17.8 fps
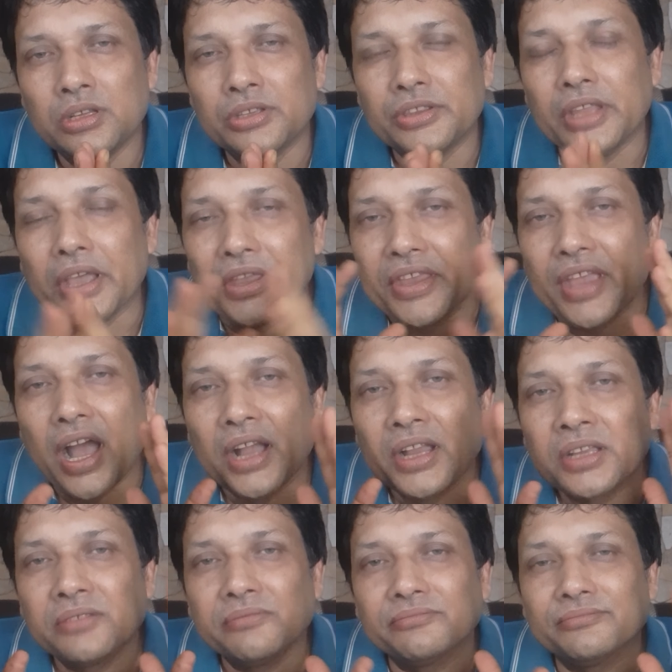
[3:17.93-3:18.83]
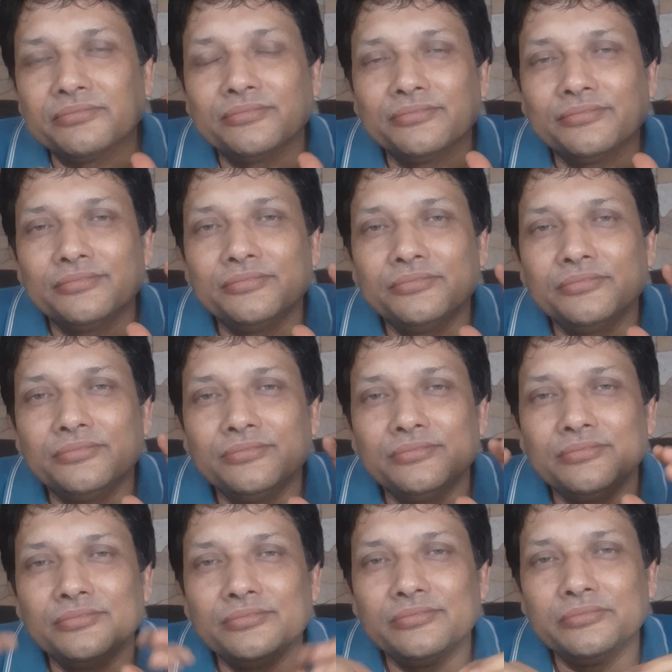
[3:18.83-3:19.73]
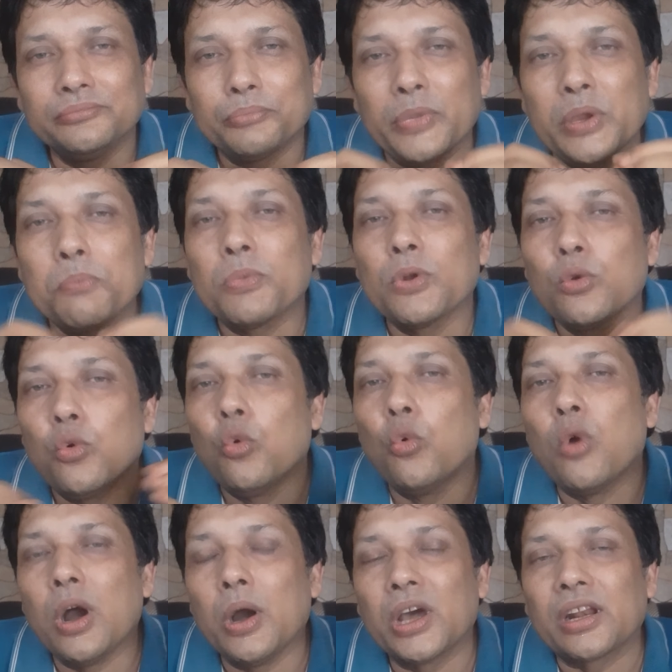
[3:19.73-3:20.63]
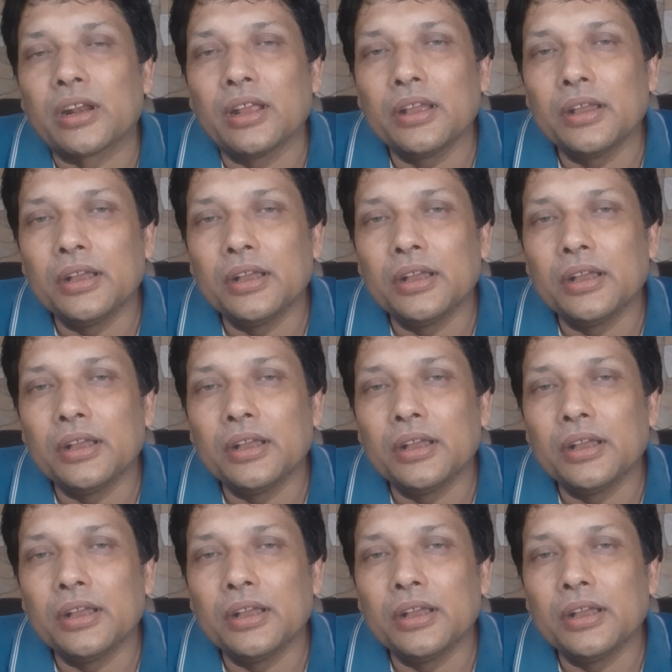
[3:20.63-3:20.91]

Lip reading: the young people who are